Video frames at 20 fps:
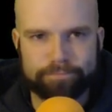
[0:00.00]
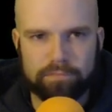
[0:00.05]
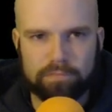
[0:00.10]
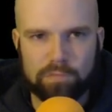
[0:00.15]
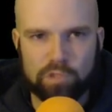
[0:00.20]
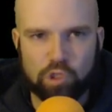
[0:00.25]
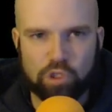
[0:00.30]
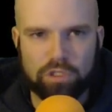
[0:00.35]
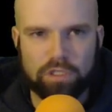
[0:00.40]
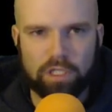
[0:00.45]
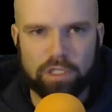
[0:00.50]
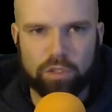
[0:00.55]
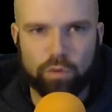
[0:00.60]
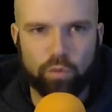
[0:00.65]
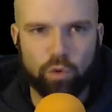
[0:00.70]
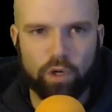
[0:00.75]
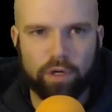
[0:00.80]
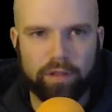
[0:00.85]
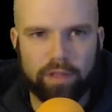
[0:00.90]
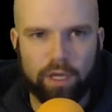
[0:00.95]
It just doesn't
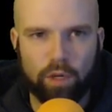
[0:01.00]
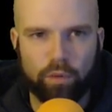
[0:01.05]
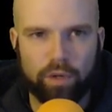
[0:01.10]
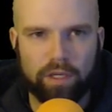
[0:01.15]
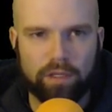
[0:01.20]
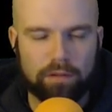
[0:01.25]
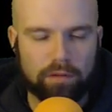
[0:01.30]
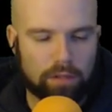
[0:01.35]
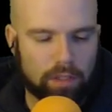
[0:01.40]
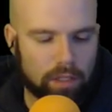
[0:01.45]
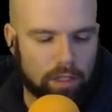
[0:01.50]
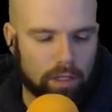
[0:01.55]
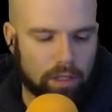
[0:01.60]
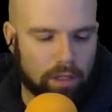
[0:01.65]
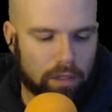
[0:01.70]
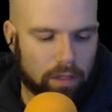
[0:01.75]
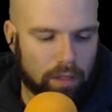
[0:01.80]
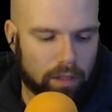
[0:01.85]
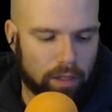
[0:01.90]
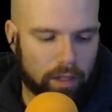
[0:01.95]
work that way.
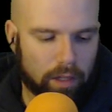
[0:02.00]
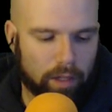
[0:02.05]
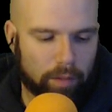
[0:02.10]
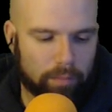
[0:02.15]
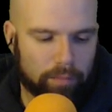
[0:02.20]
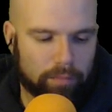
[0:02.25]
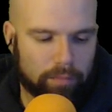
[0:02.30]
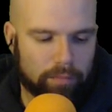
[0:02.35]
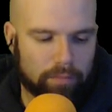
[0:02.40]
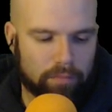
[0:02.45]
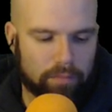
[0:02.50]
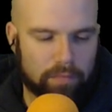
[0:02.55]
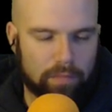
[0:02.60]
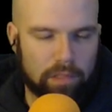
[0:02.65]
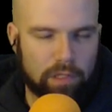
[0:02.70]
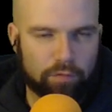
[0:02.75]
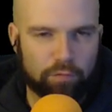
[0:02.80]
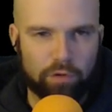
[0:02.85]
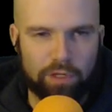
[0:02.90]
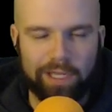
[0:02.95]
Um, it
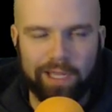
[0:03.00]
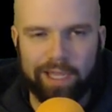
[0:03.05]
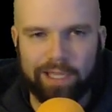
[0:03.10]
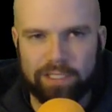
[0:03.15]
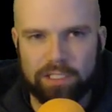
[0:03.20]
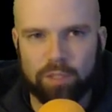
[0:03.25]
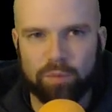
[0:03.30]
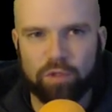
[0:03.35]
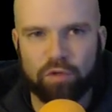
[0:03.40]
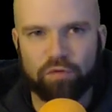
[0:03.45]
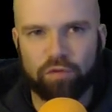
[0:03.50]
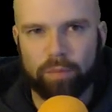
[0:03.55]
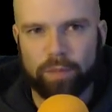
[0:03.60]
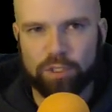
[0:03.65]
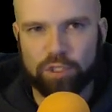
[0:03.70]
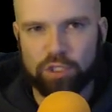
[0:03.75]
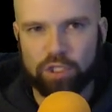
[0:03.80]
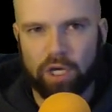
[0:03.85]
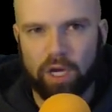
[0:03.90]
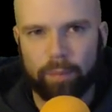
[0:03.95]
really has to be from a
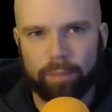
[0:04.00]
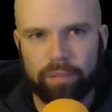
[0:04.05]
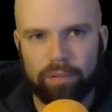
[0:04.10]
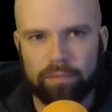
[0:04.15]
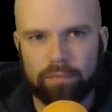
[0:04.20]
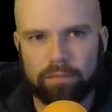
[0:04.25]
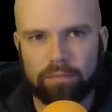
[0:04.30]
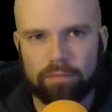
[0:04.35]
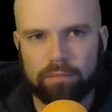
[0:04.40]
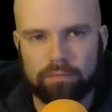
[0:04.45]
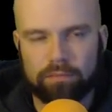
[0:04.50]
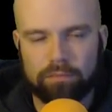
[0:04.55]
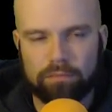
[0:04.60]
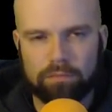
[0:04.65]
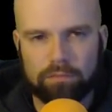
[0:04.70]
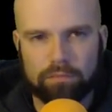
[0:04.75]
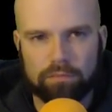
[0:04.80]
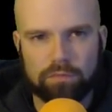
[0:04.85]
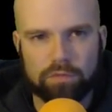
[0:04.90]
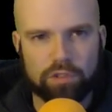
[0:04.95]
stop.
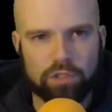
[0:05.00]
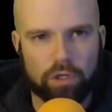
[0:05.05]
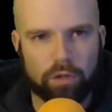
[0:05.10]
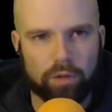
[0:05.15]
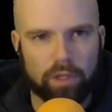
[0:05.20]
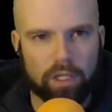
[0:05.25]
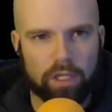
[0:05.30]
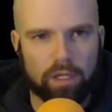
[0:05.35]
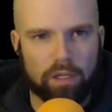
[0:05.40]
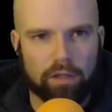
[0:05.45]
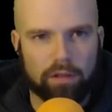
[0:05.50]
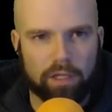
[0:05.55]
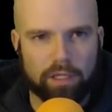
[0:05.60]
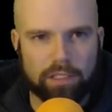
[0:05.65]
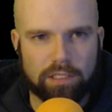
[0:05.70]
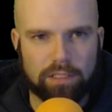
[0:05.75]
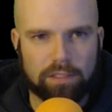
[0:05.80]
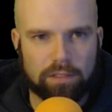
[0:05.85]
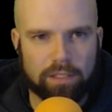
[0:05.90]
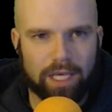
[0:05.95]
So
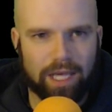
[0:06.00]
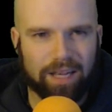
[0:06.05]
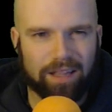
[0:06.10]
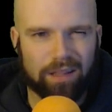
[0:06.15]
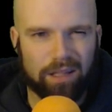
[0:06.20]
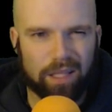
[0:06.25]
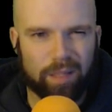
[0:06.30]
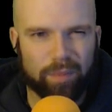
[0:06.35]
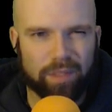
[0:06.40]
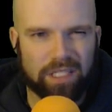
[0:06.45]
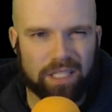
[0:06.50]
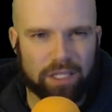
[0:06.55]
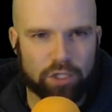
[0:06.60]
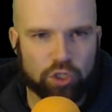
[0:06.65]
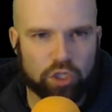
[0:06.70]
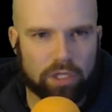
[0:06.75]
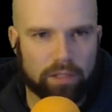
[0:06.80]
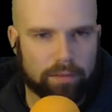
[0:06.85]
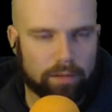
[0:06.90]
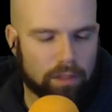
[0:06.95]
that's kind of the
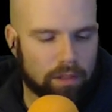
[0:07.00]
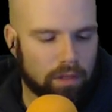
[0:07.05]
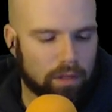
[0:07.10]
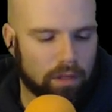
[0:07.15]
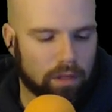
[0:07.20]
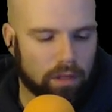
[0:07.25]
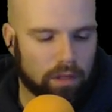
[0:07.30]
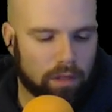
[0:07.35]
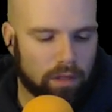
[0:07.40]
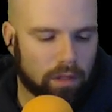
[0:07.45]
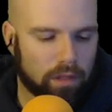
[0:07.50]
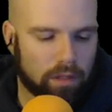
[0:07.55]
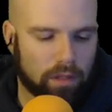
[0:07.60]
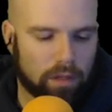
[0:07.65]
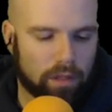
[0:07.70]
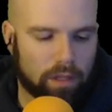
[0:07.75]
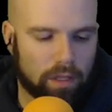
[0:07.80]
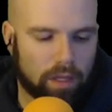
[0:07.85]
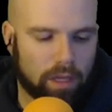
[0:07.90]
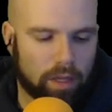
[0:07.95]
limitation.
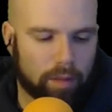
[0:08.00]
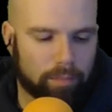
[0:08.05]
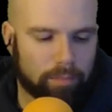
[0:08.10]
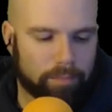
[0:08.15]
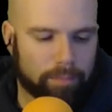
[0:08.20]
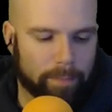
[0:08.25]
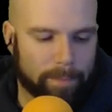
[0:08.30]
Um,